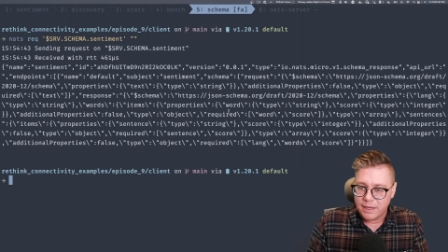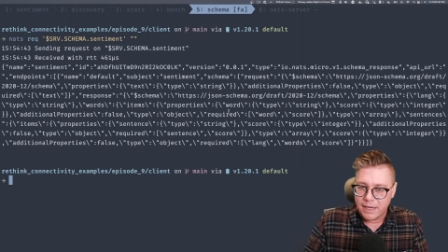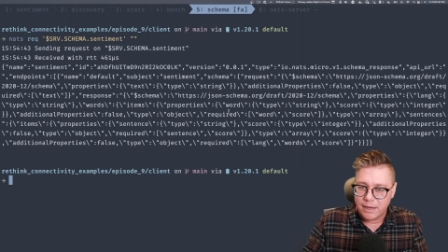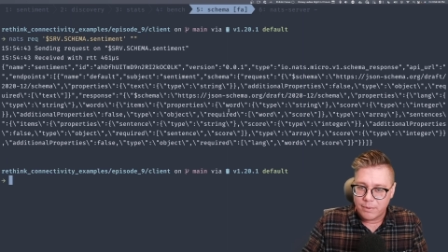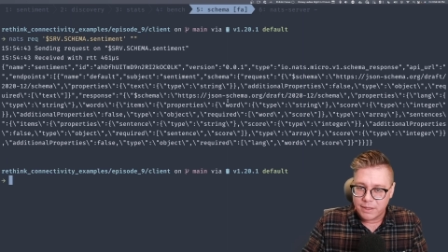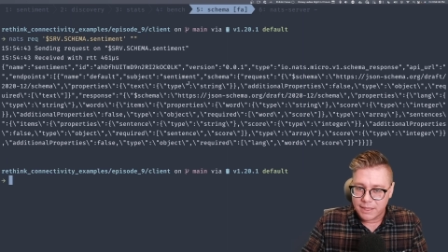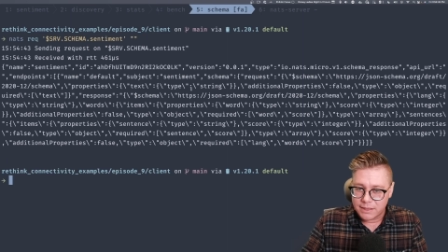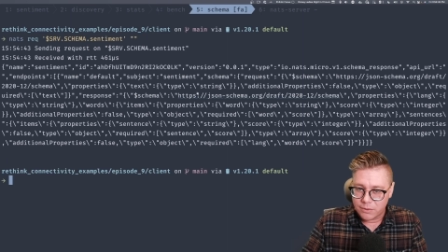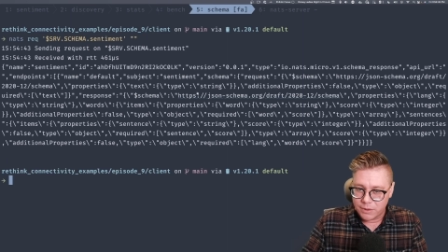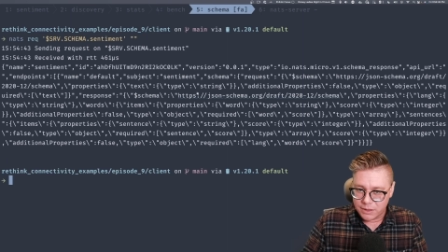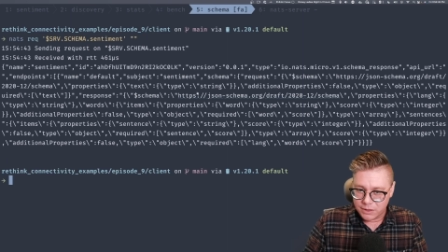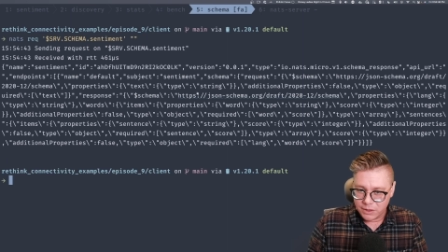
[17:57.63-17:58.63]
And what that's
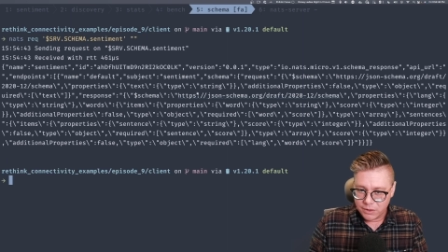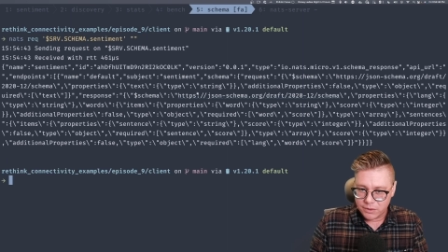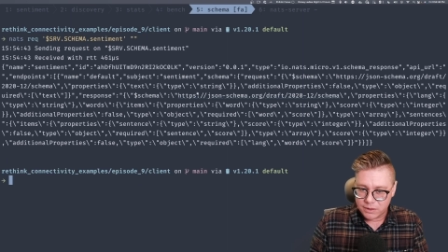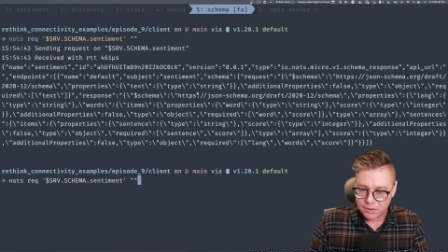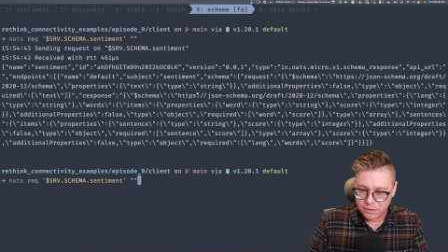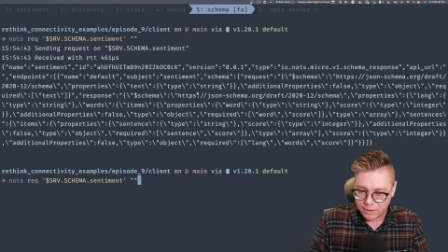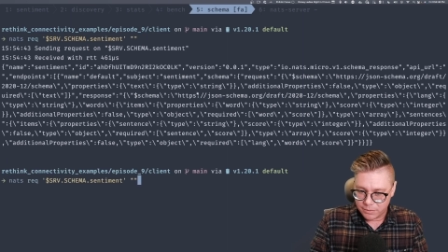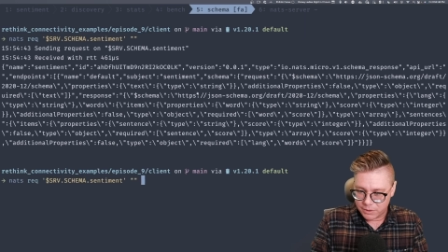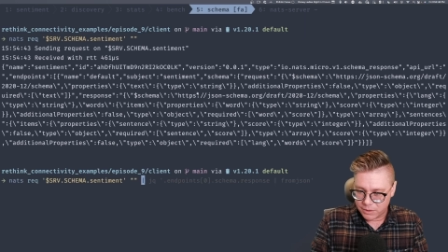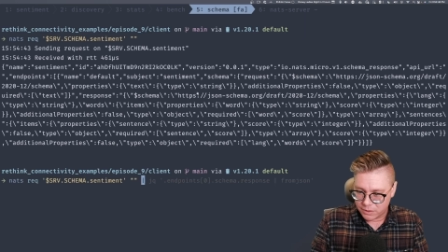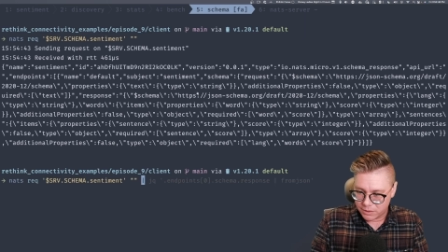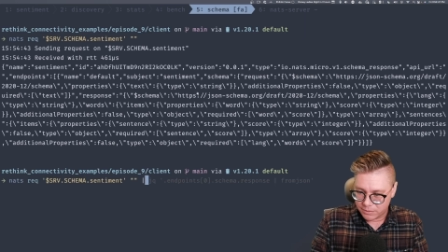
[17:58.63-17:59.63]
going to do is going to
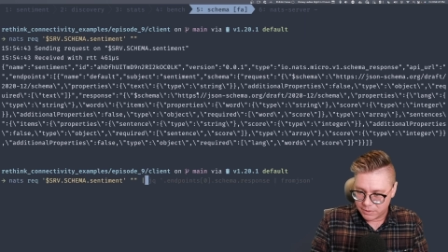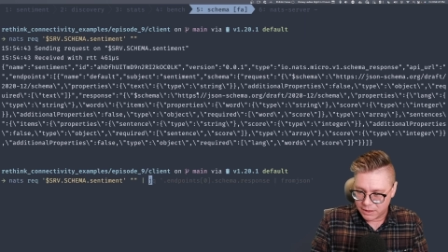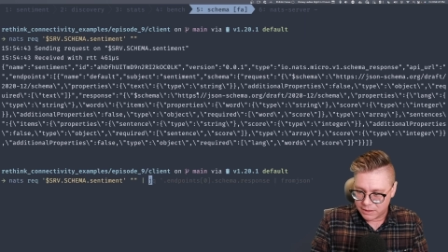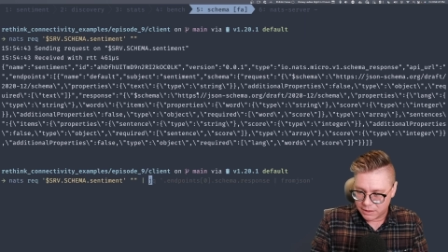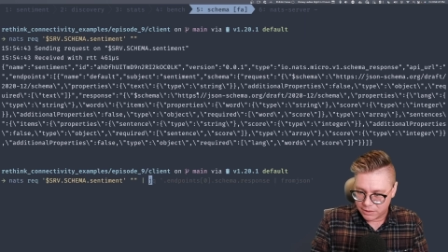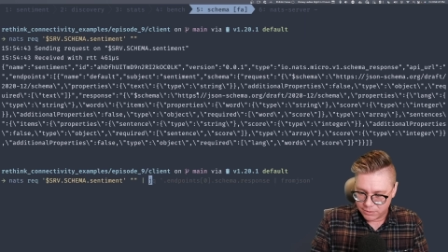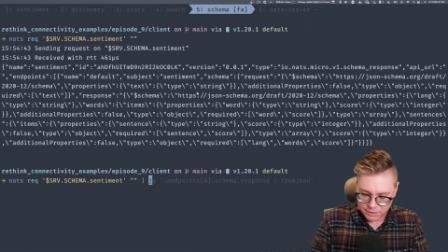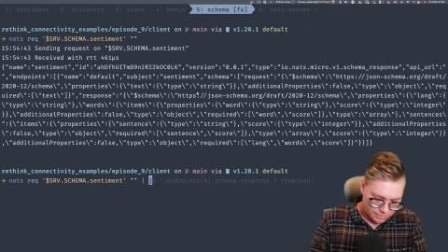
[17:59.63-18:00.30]
return some JSON to